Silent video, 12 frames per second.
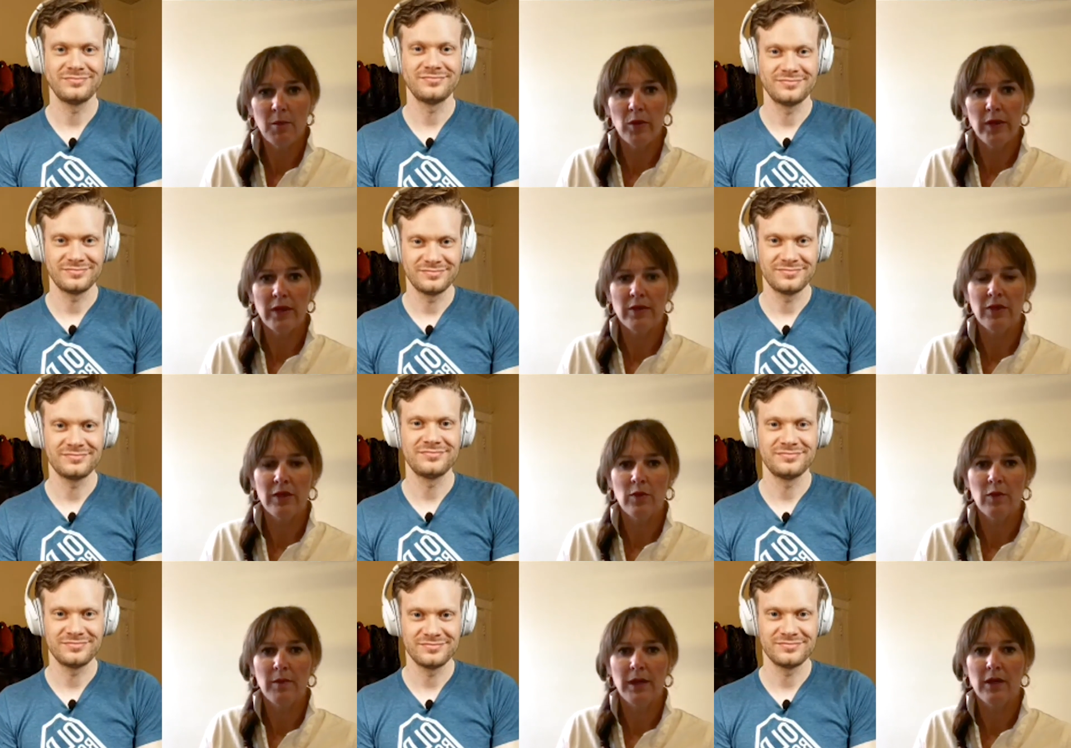Speaker 1: I think we're
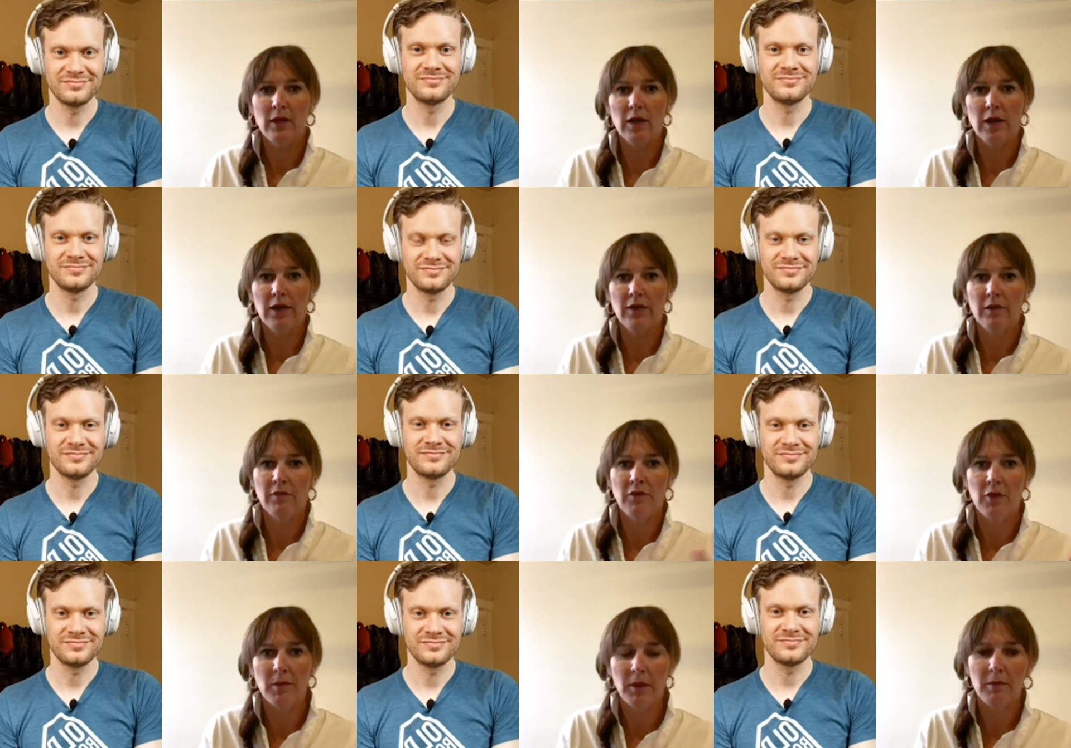better. And then from
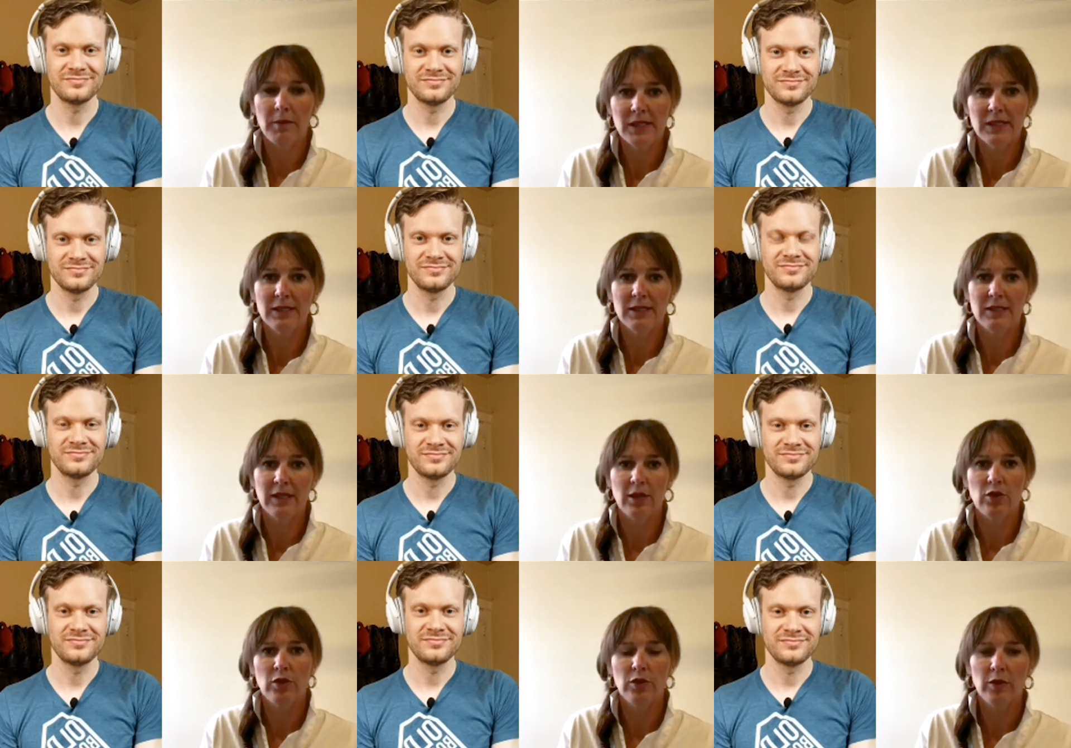a business, like who do you
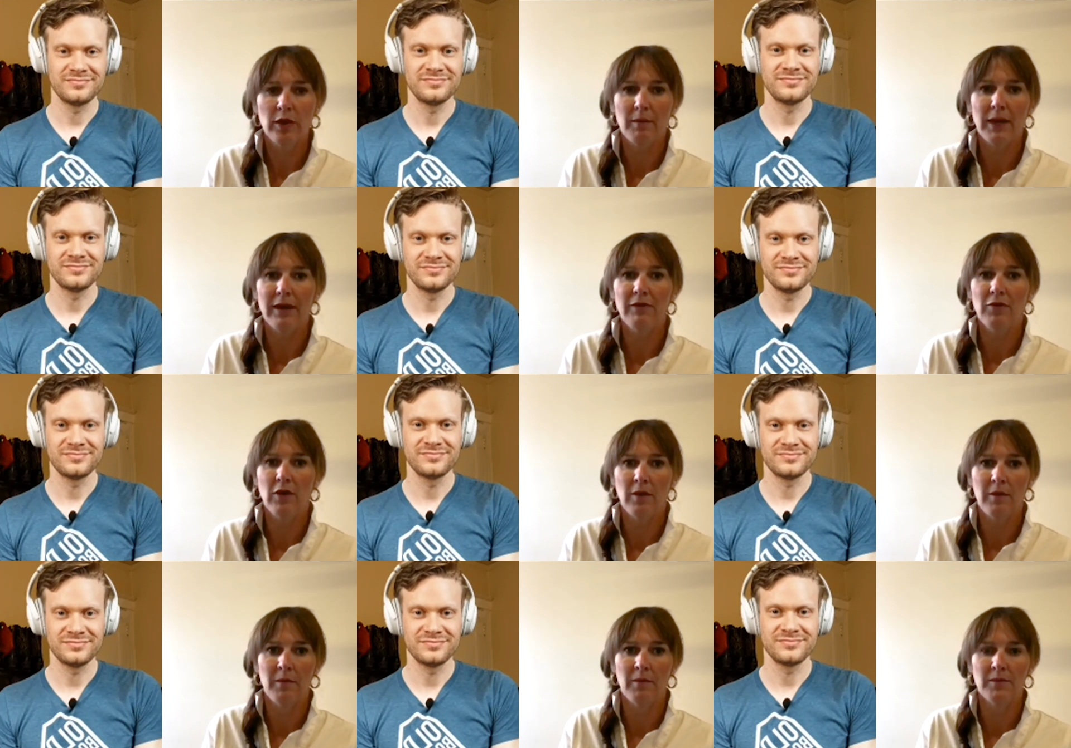want to buy from
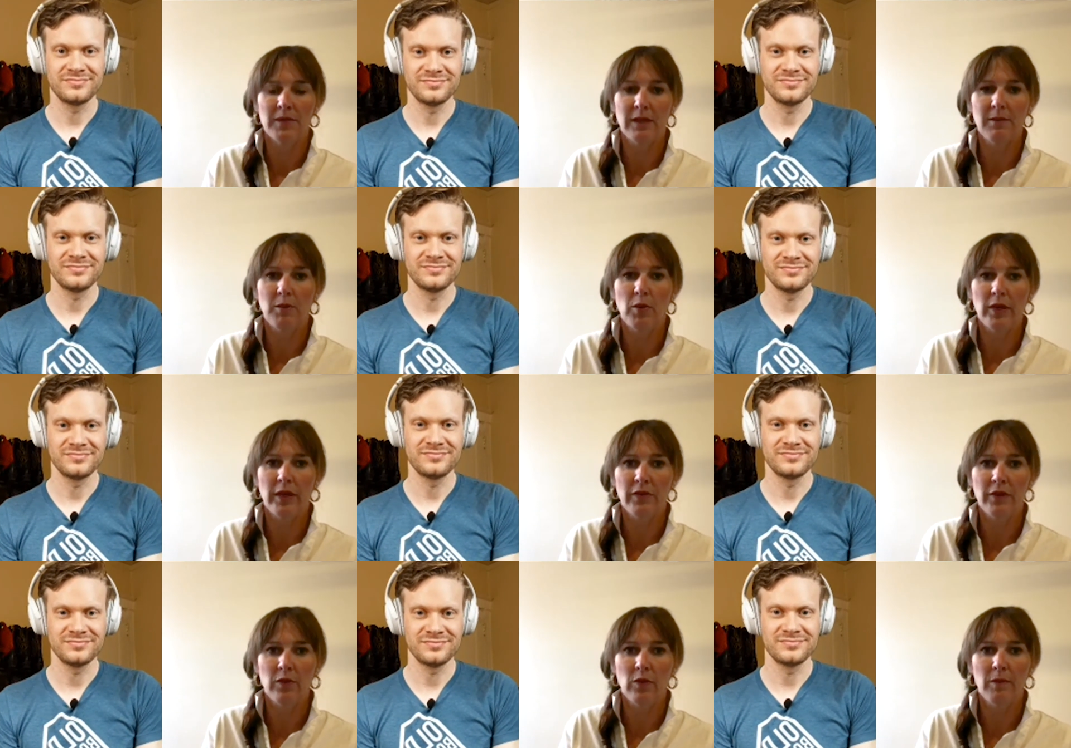standpoint, I think
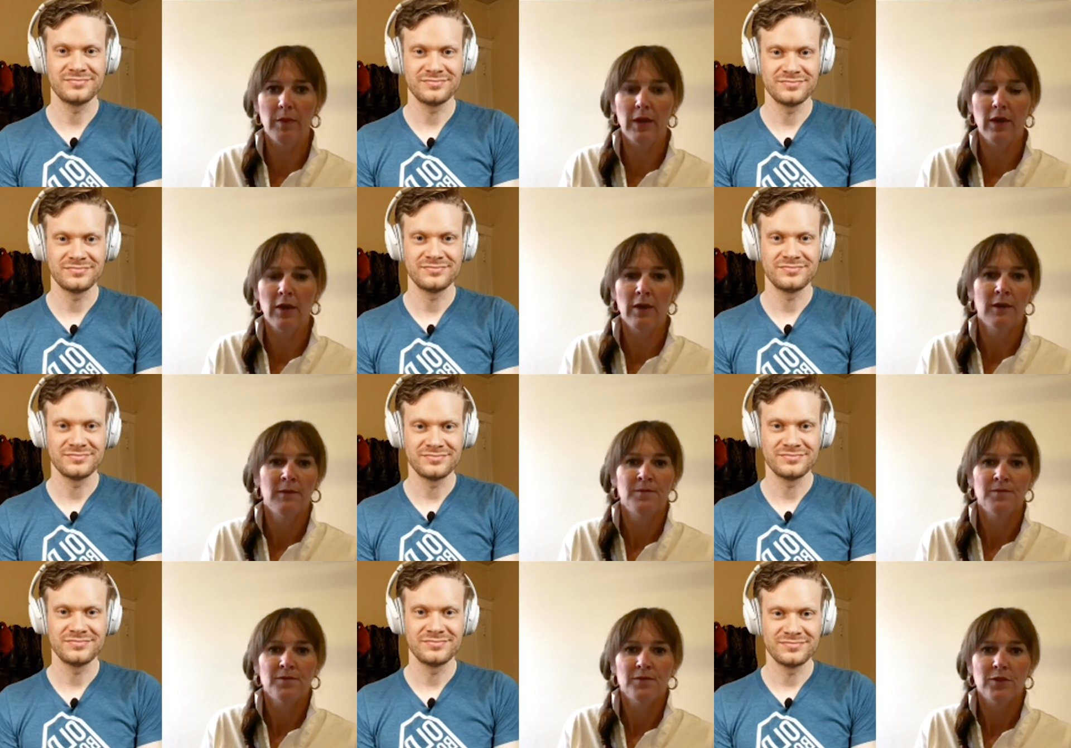we're better.
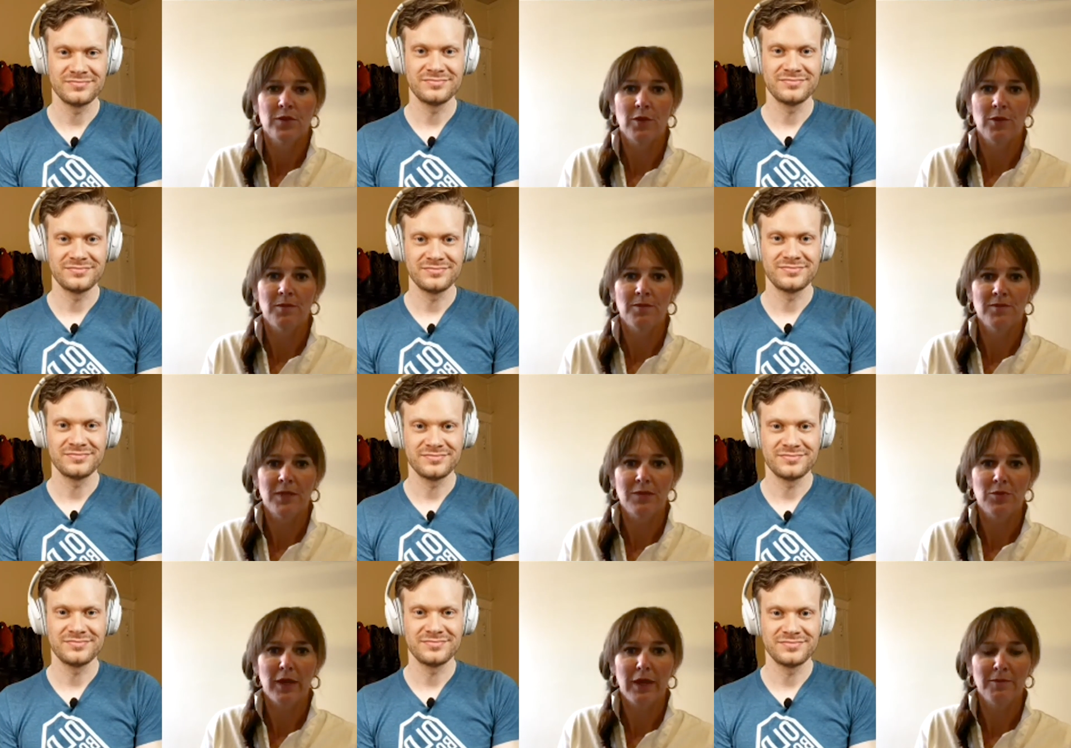
Speaker 2: So that's
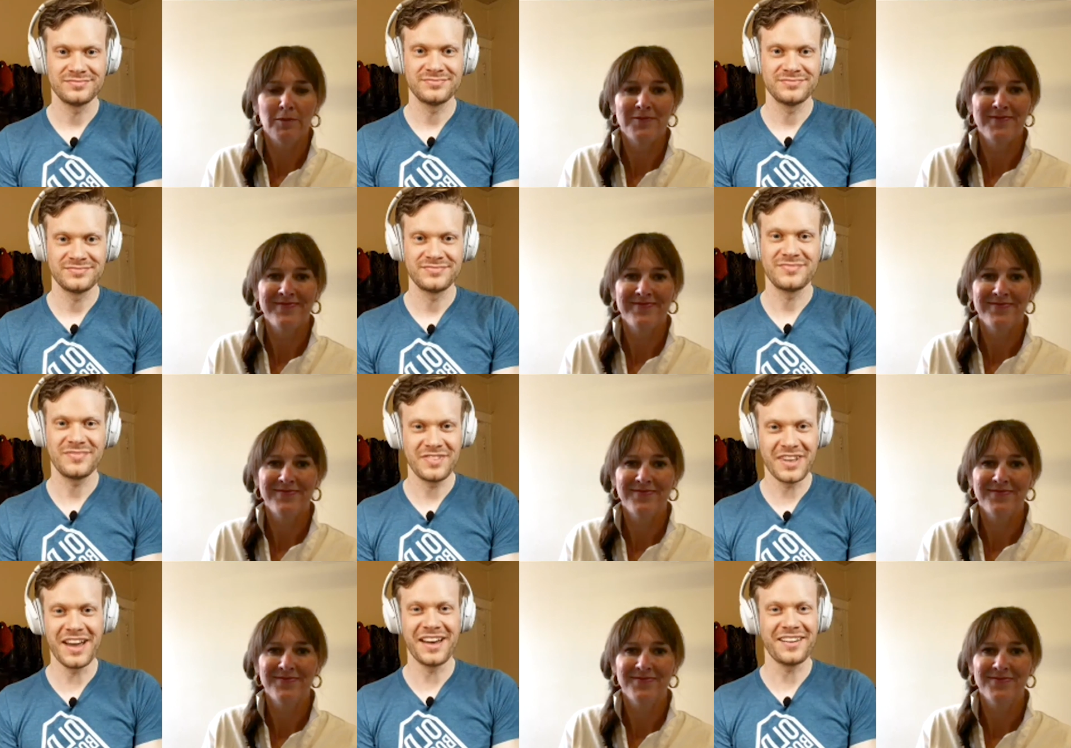why.
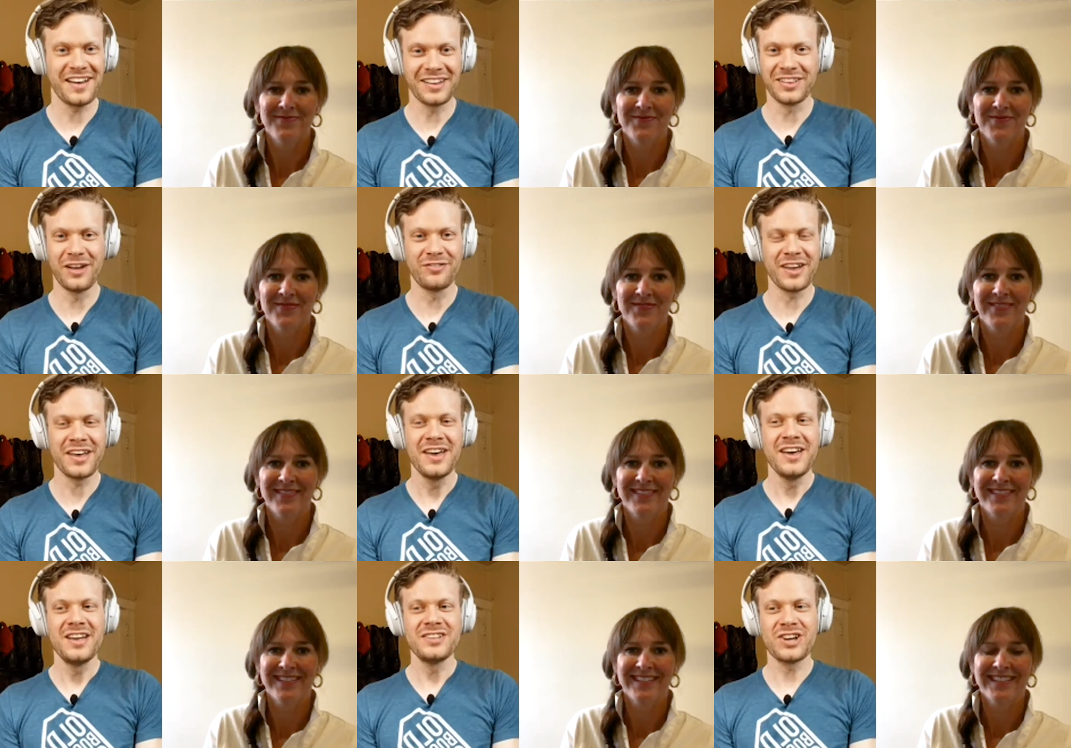Yeah, I love it.
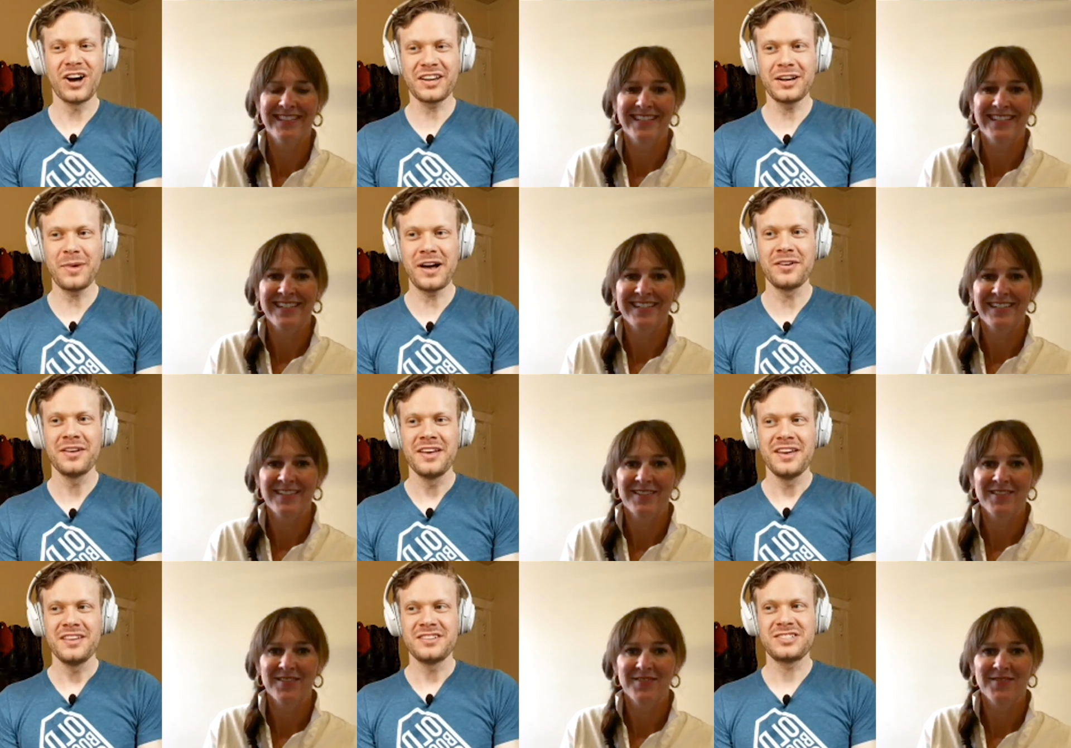Talking about
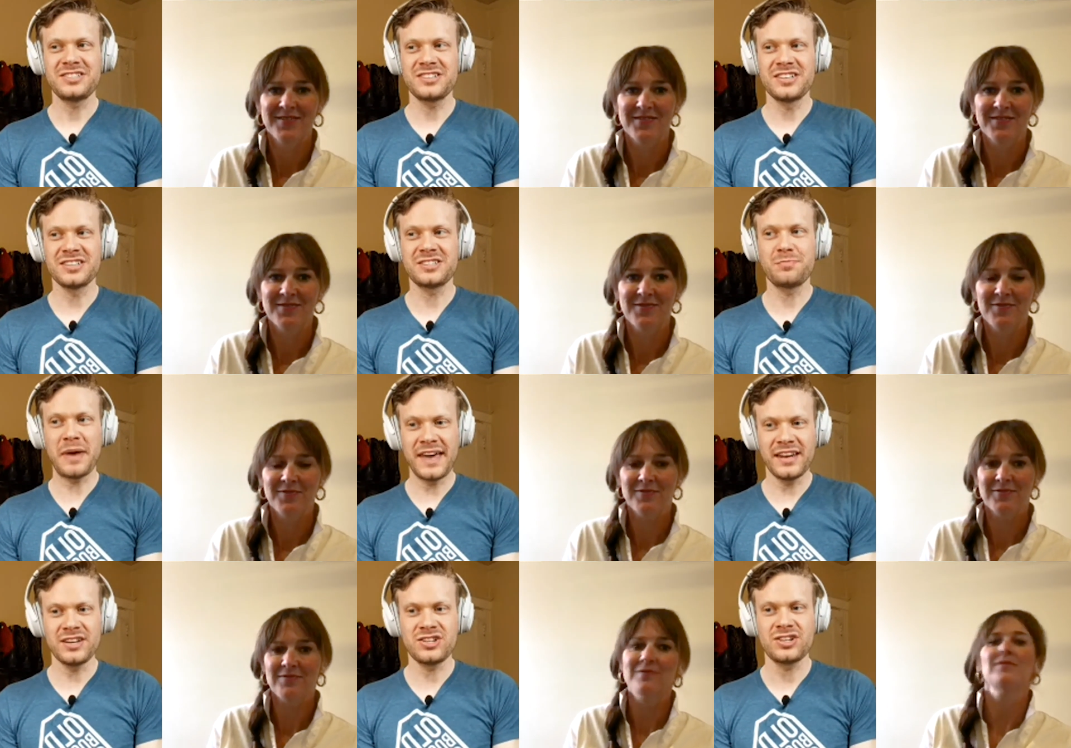the
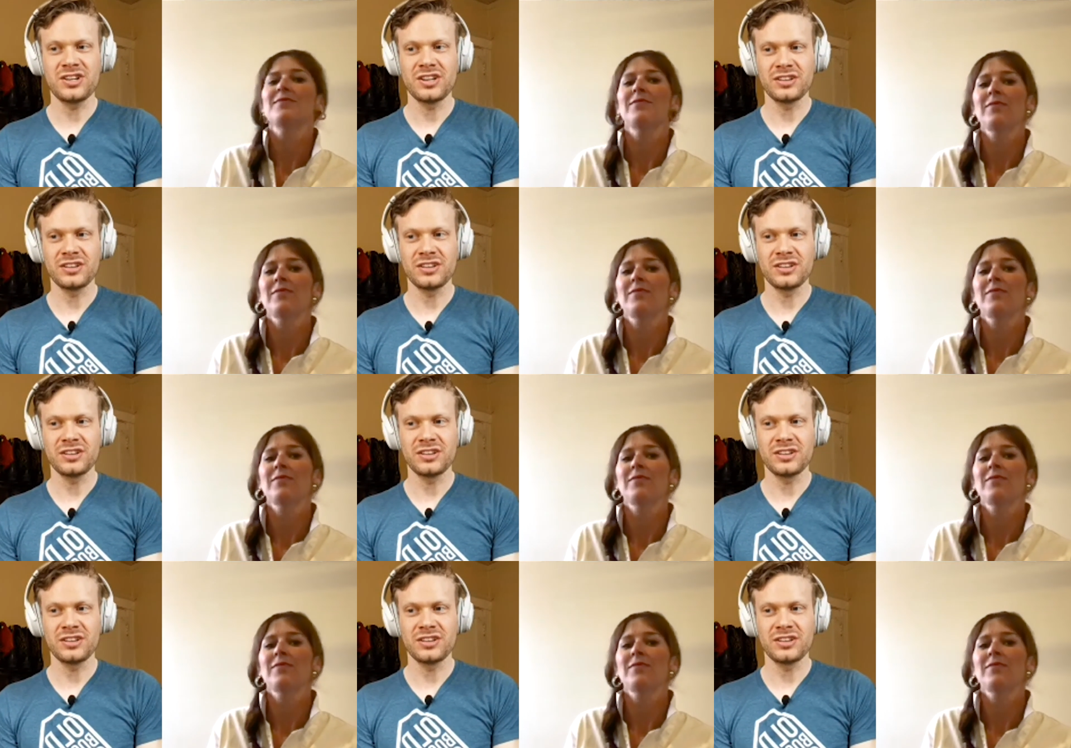Spanish